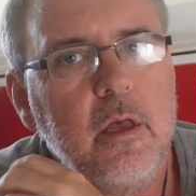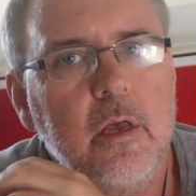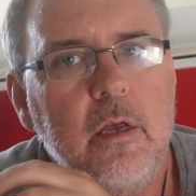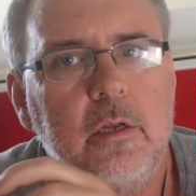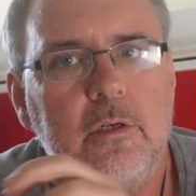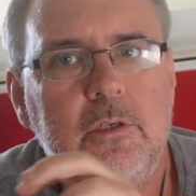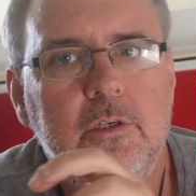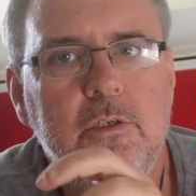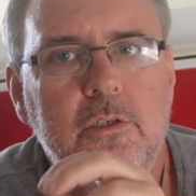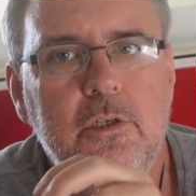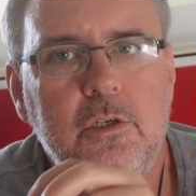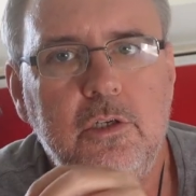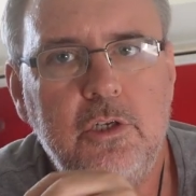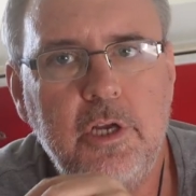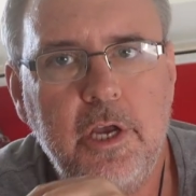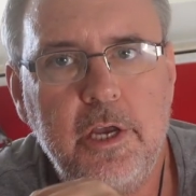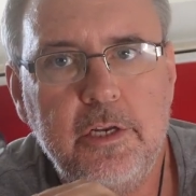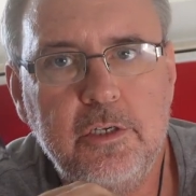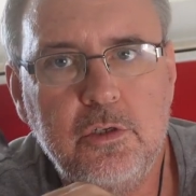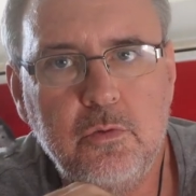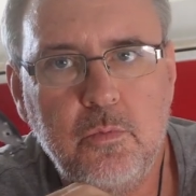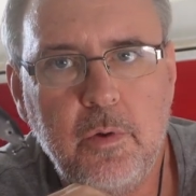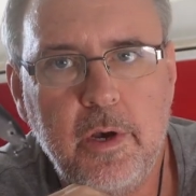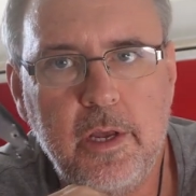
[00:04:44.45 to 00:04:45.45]
Just to
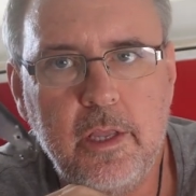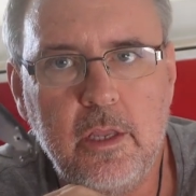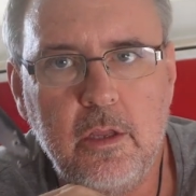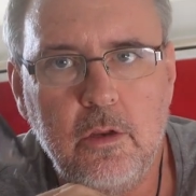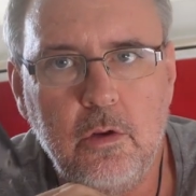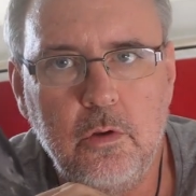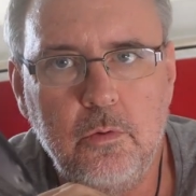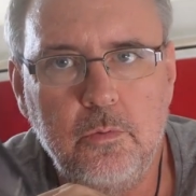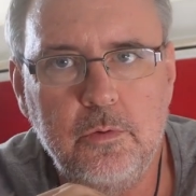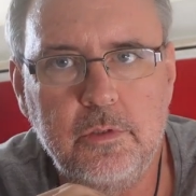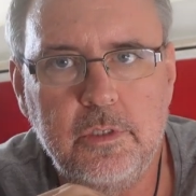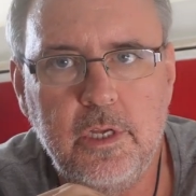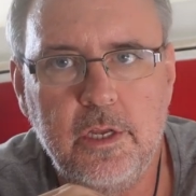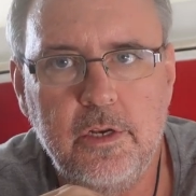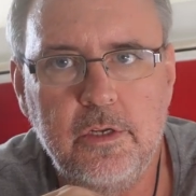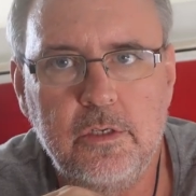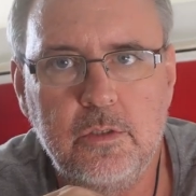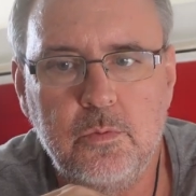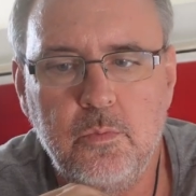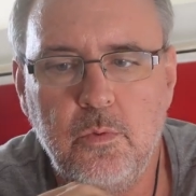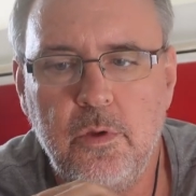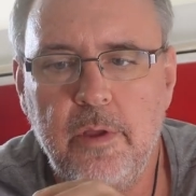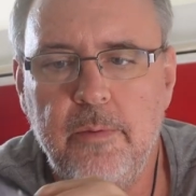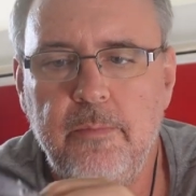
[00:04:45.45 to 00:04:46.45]
change the way your lure is going to
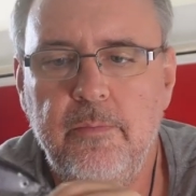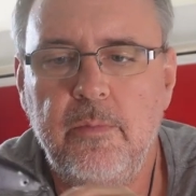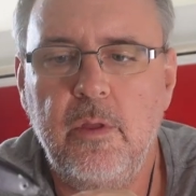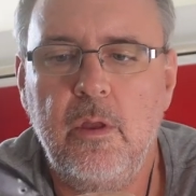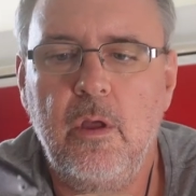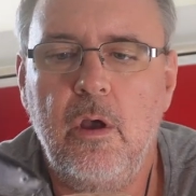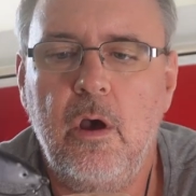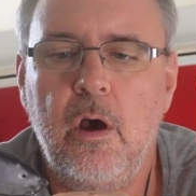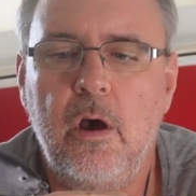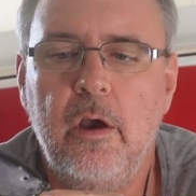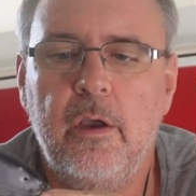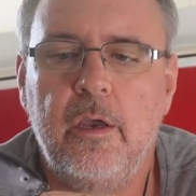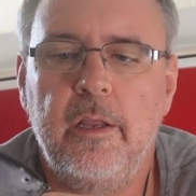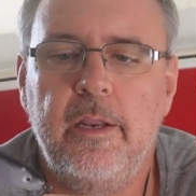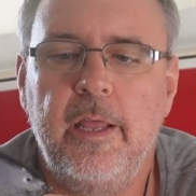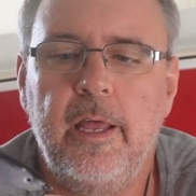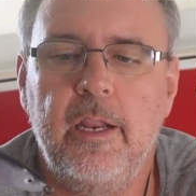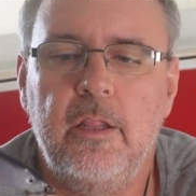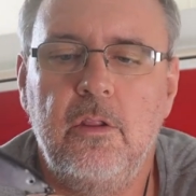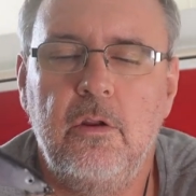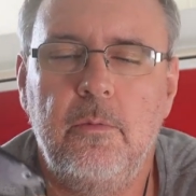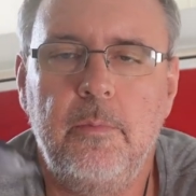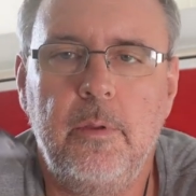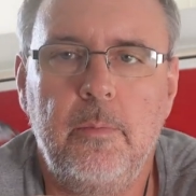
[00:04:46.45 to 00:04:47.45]
swim. I can
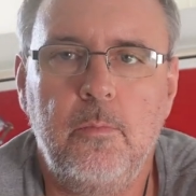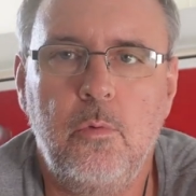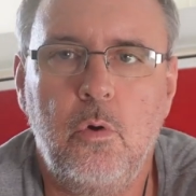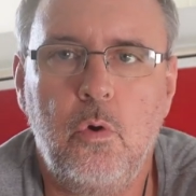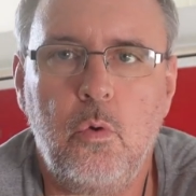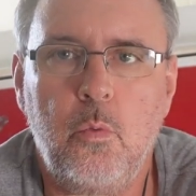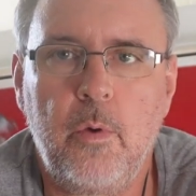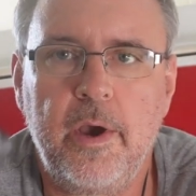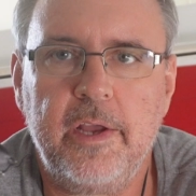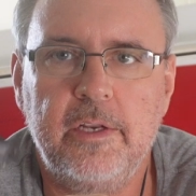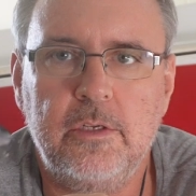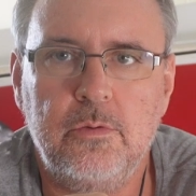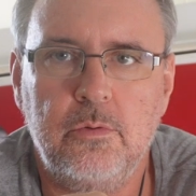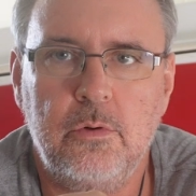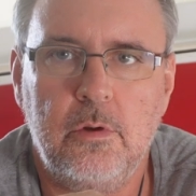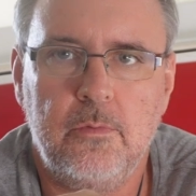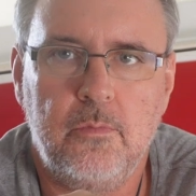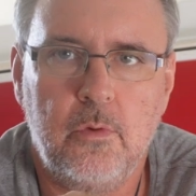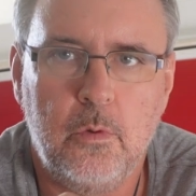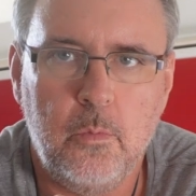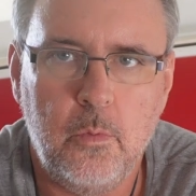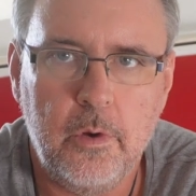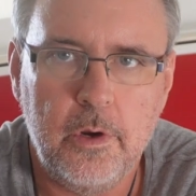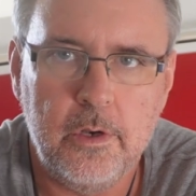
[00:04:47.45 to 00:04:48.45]
add a little bit more weight to it
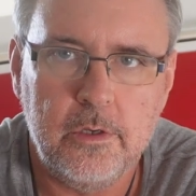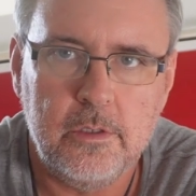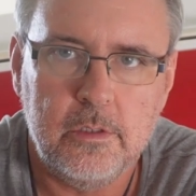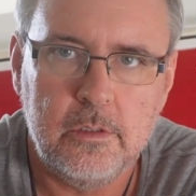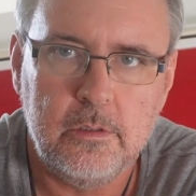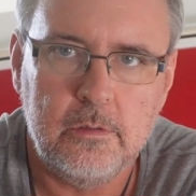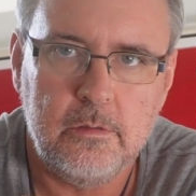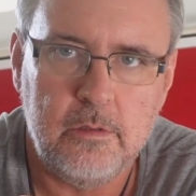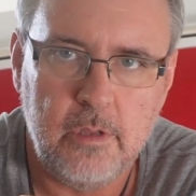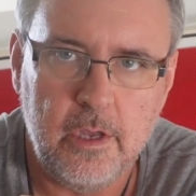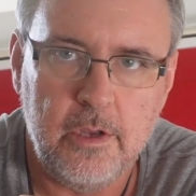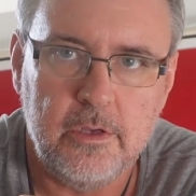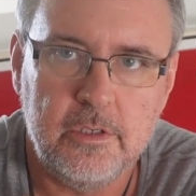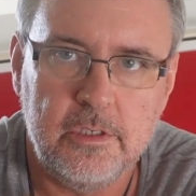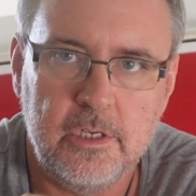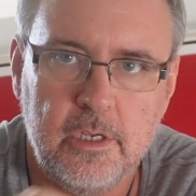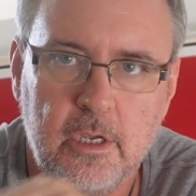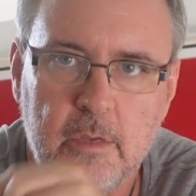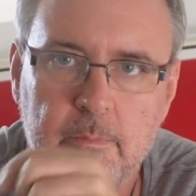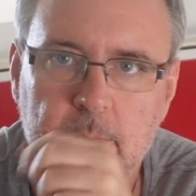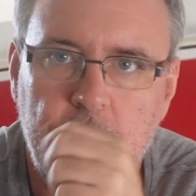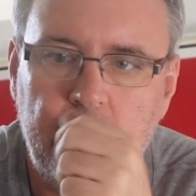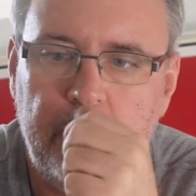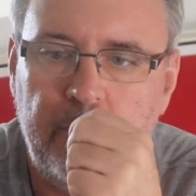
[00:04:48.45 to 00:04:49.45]
if I want it to
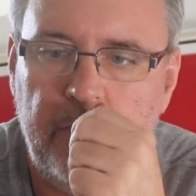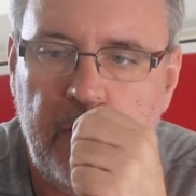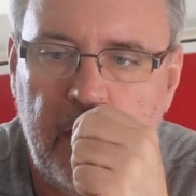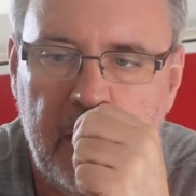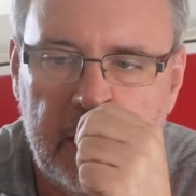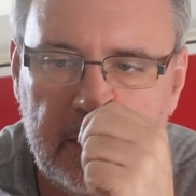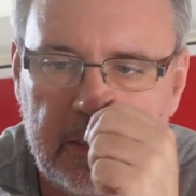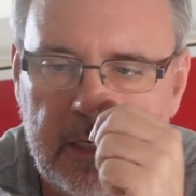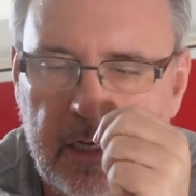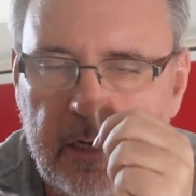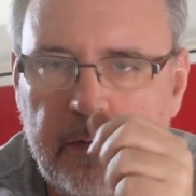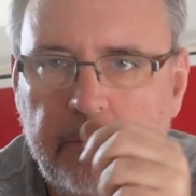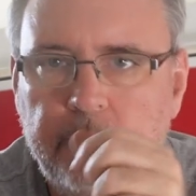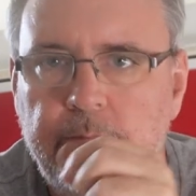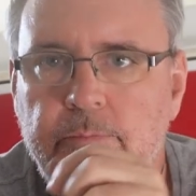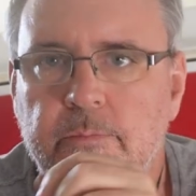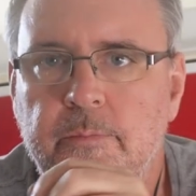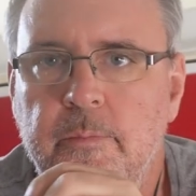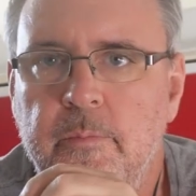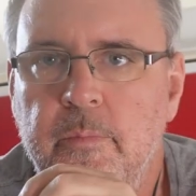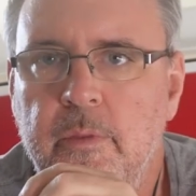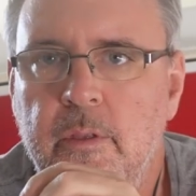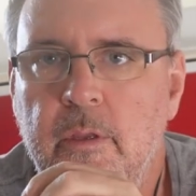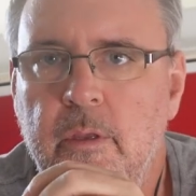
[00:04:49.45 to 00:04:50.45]
sink a bit faster.
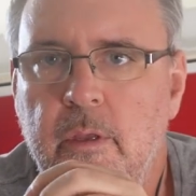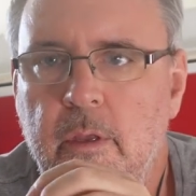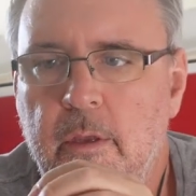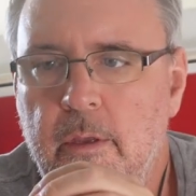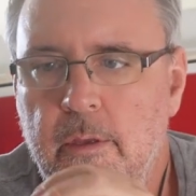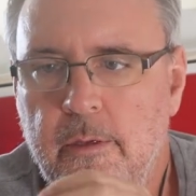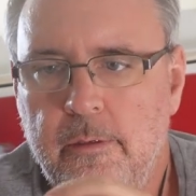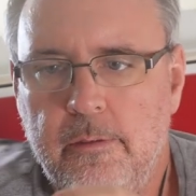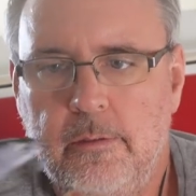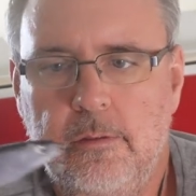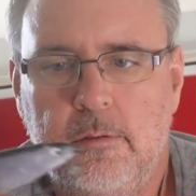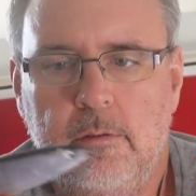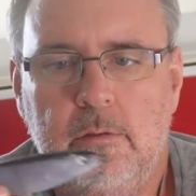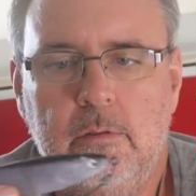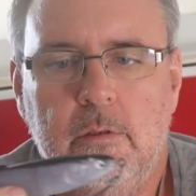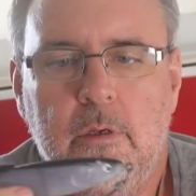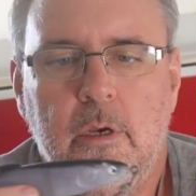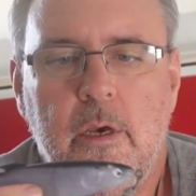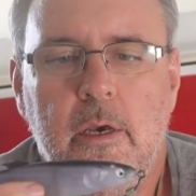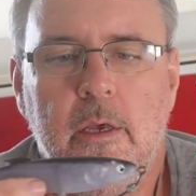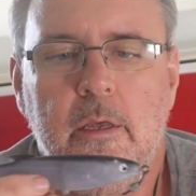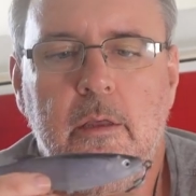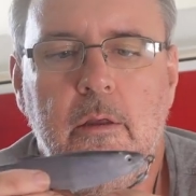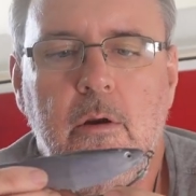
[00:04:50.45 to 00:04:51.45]

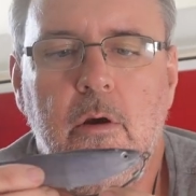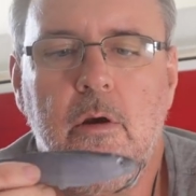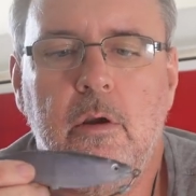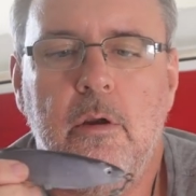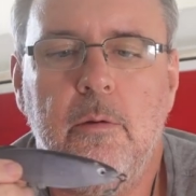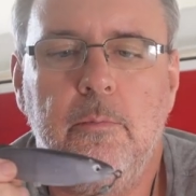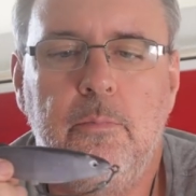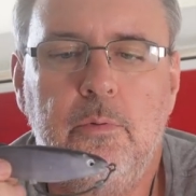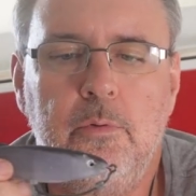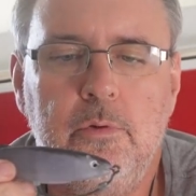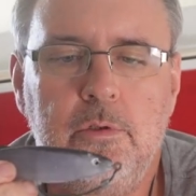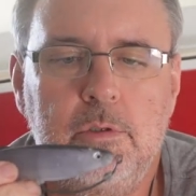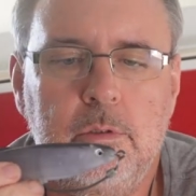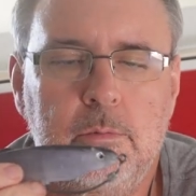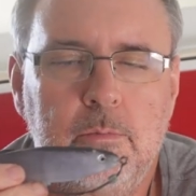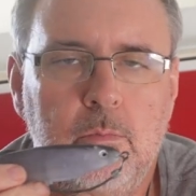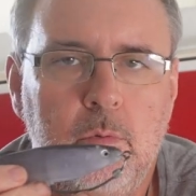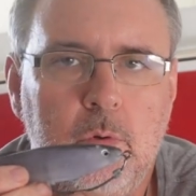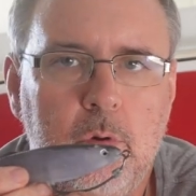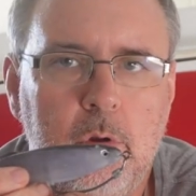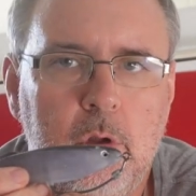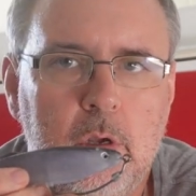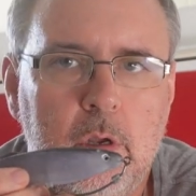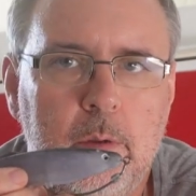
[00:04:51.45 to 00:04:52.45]
Okay, I can put some
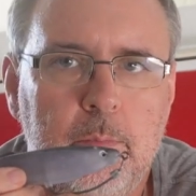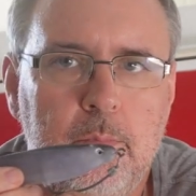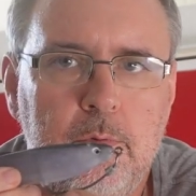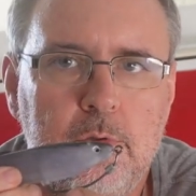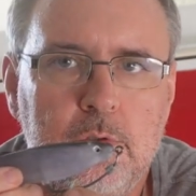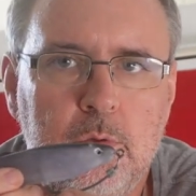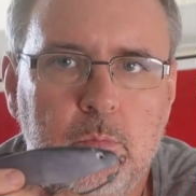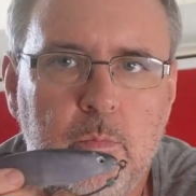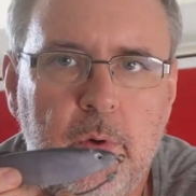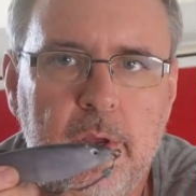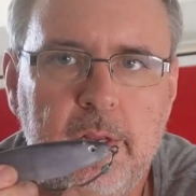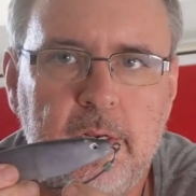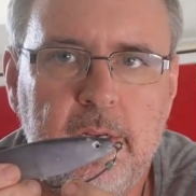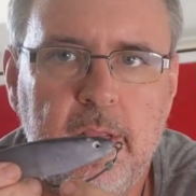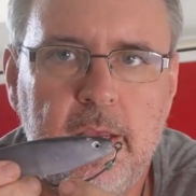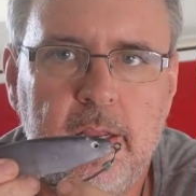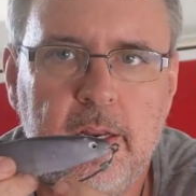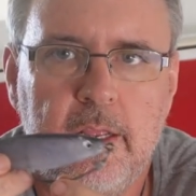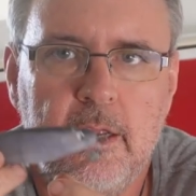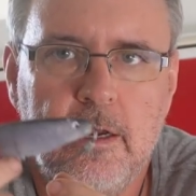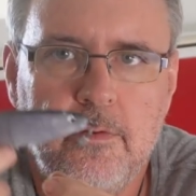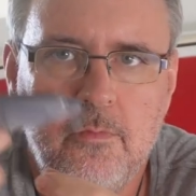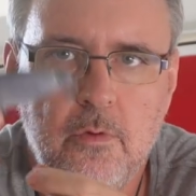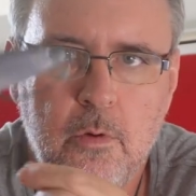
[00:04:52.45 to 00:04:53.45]
weight
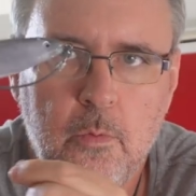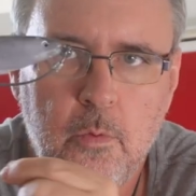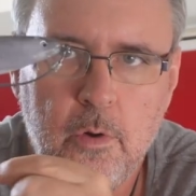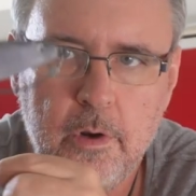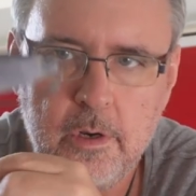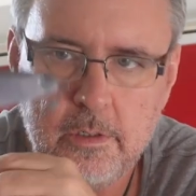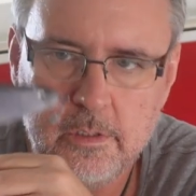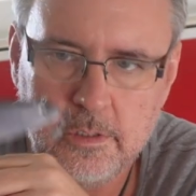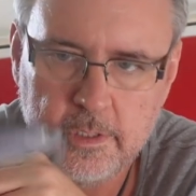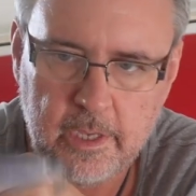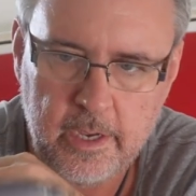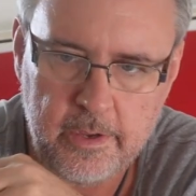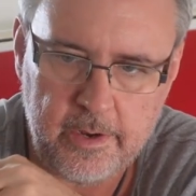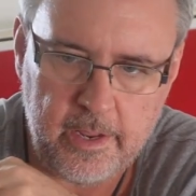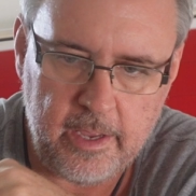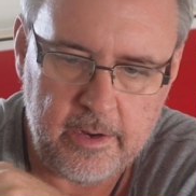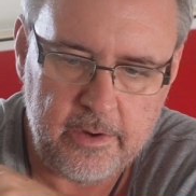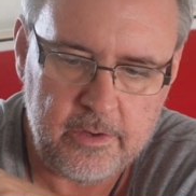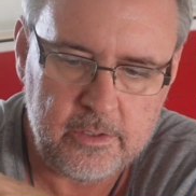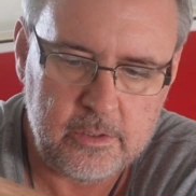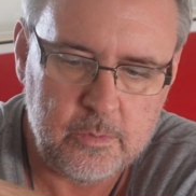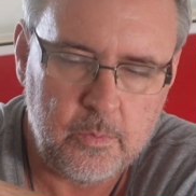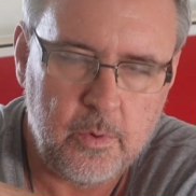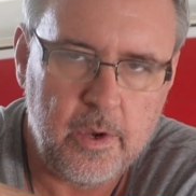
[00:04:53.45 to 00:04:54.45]
down here if I want it to go down
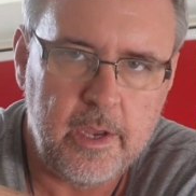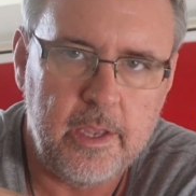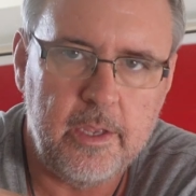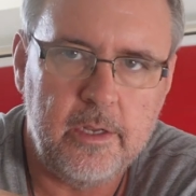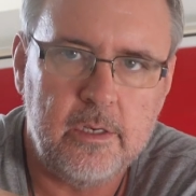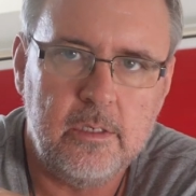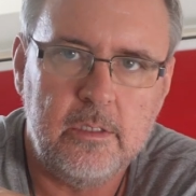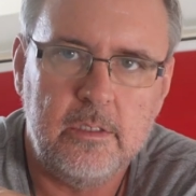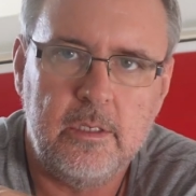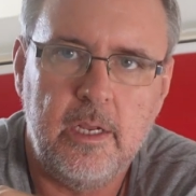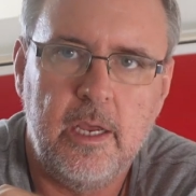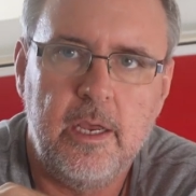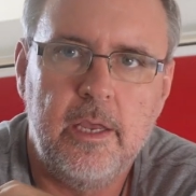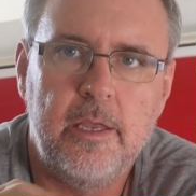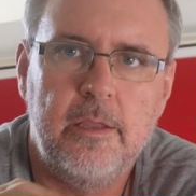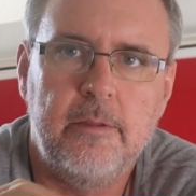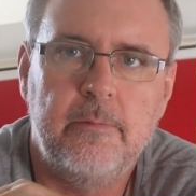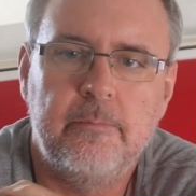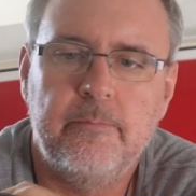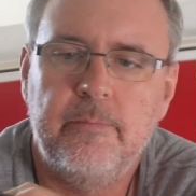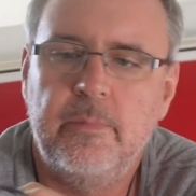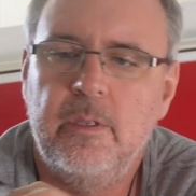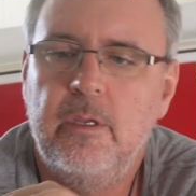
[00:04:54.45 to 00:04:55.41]
this way and stay.